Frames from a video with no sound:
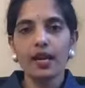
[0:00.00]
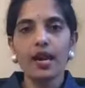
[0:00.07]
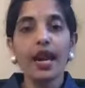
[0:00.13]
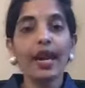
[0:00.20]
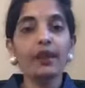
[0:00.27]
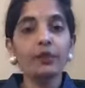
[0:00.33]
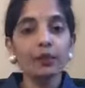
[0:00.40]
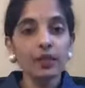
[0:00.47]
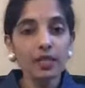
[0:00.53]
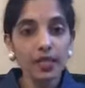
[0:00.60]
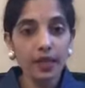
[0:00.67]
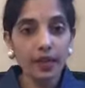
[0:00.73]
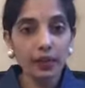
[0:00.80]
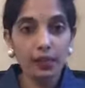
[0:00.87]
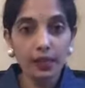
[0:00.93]
I will
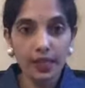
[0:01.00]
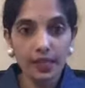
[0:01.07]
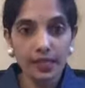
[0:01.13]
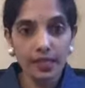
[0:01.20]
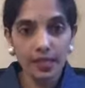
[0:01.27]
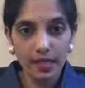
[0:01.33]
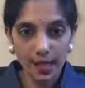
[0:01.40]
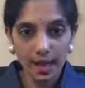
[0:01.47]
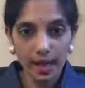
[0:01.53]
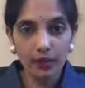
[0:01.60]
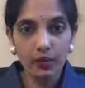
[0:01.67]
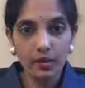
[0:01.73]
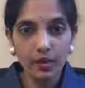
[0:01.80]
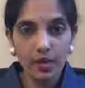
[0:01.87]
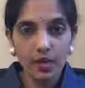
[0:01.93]
take rest
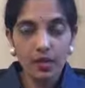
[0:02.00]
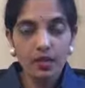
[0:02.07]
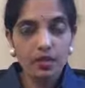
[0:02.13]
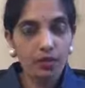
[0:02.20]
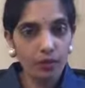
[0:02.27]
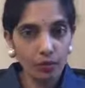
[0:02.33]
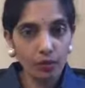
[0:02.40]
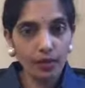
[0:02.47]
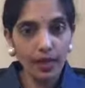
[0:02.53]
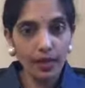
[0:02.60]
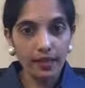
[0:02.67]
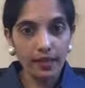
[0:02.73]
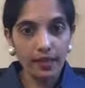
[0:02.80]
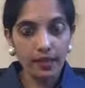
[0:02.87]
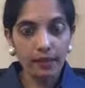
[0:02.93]
now, so
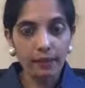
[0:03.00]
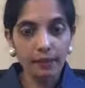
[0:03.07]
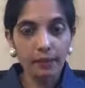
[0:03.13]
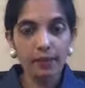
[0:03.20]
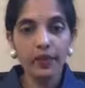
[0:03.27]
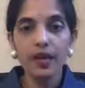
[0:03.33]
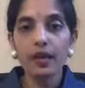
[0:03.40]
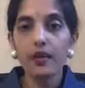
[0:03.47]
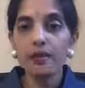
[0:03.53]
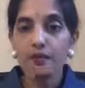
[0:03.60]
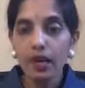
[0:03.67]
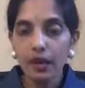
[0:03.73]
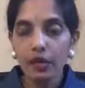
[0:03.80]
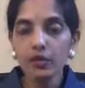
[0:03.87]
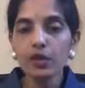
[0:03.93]
that the
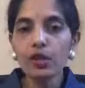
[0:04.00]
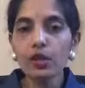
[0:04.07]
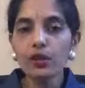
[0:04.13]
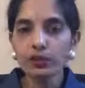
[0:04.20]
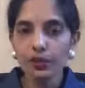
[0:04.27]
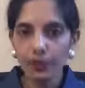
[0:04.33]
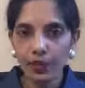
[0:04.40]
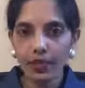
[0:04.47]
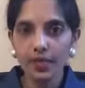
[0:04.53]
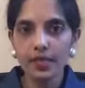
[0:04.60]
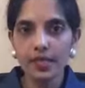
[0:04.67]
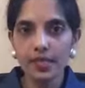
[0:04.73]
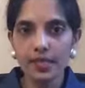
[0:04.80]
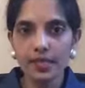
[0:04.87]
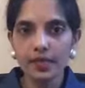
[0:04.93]
amount of rest